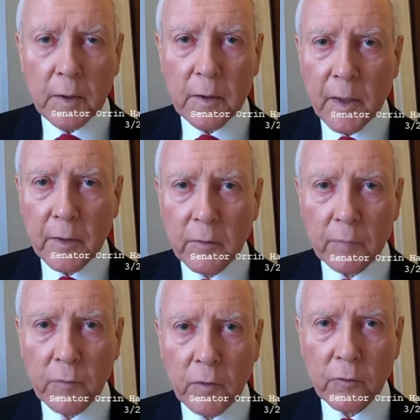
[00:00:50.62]
Neither
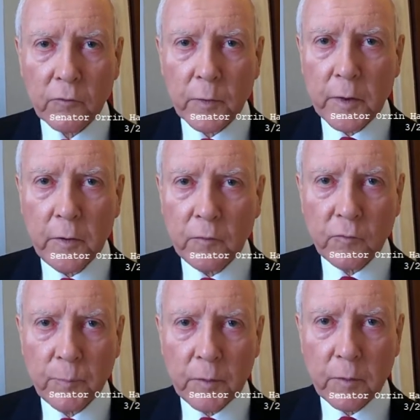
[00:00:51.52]
of those were
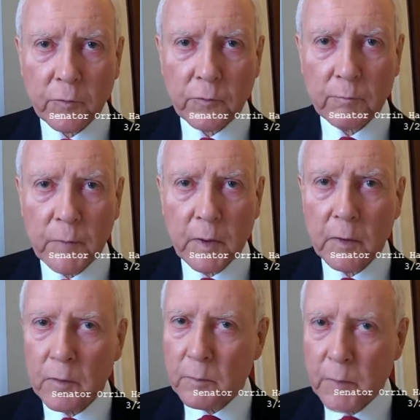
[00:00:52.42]
huge bills.
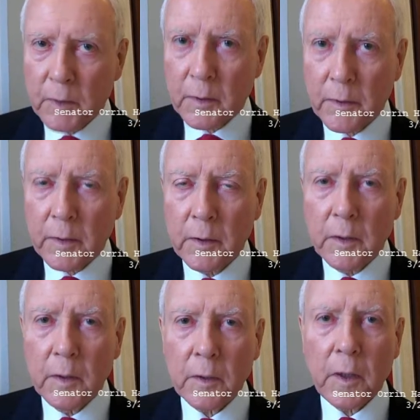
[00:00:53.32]
Now, admittedly,
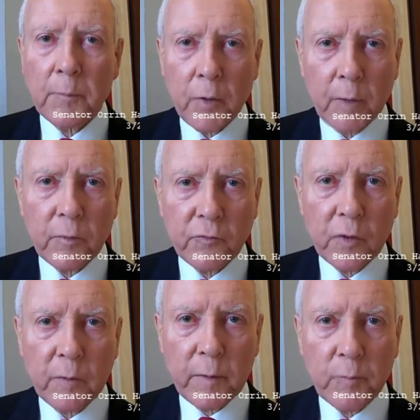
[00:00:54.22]
they probably
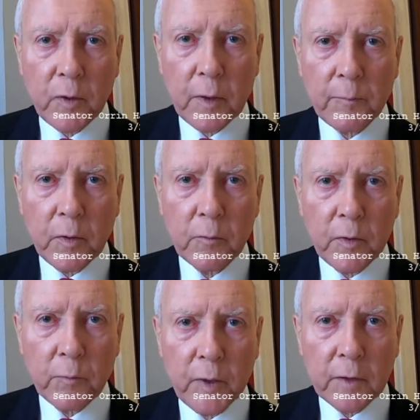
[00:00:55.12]
shouldn't have been brought up on
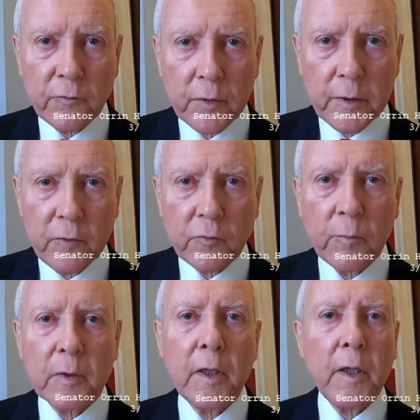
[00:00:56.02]

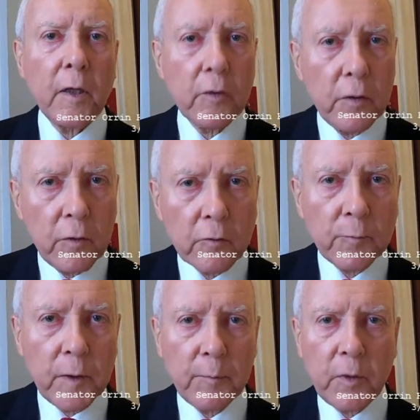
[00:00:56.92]
reconciliation, but they had
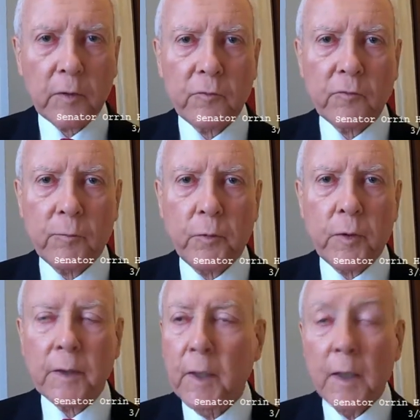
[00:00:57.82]
huge bipartisan
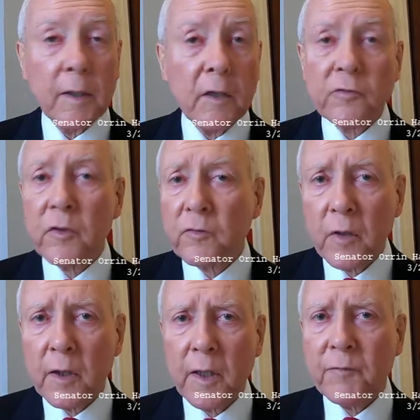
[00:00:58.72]
support. This does
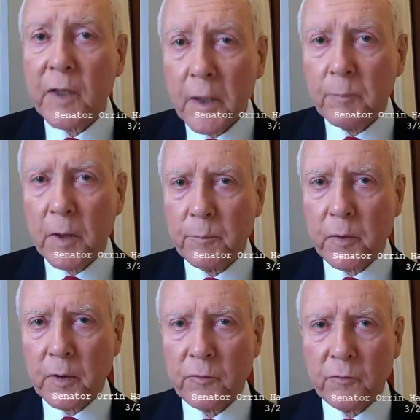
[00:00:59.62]
not have any
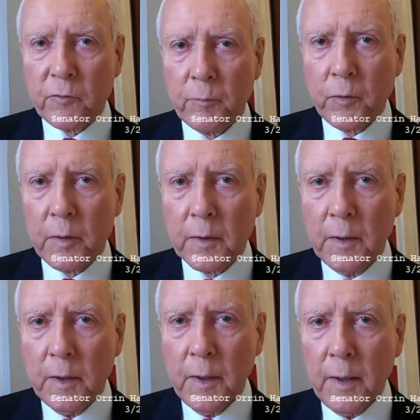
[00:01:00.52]
bipartisan support.
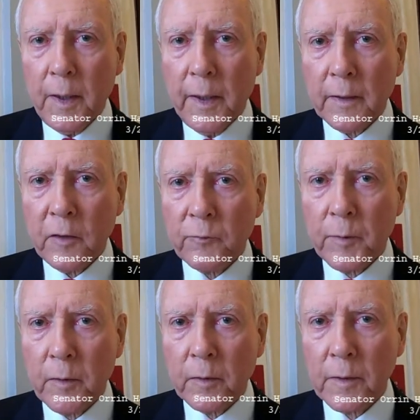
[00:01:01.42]
And this
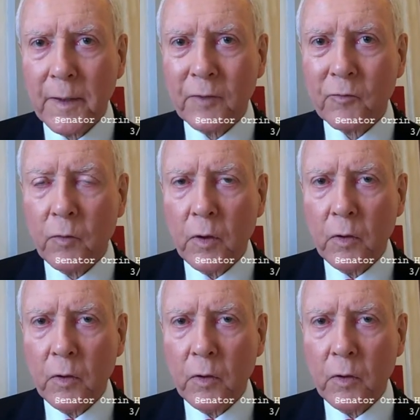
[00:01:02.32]
bill is